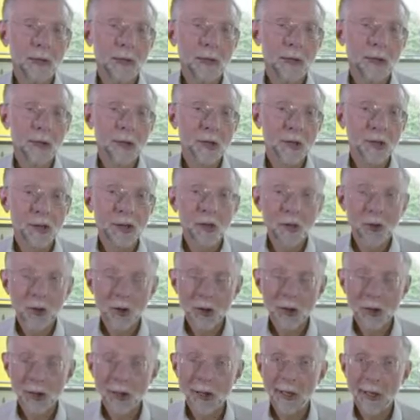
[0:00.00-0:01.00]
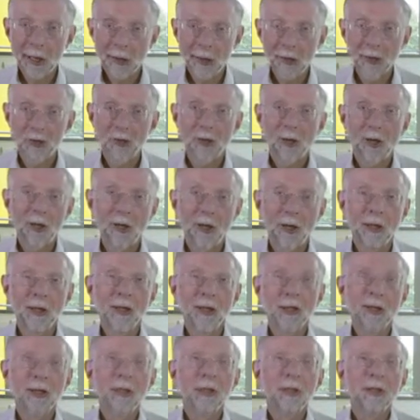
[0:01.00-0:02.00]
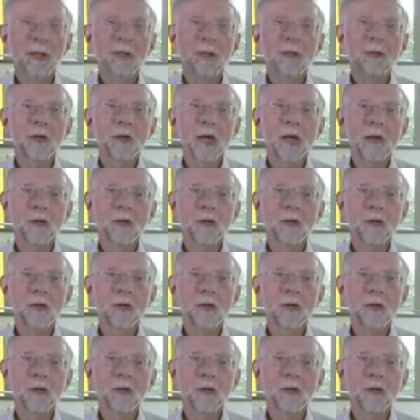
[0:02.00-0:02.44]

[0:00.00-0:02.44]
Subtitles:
So it's not just cholesterol, the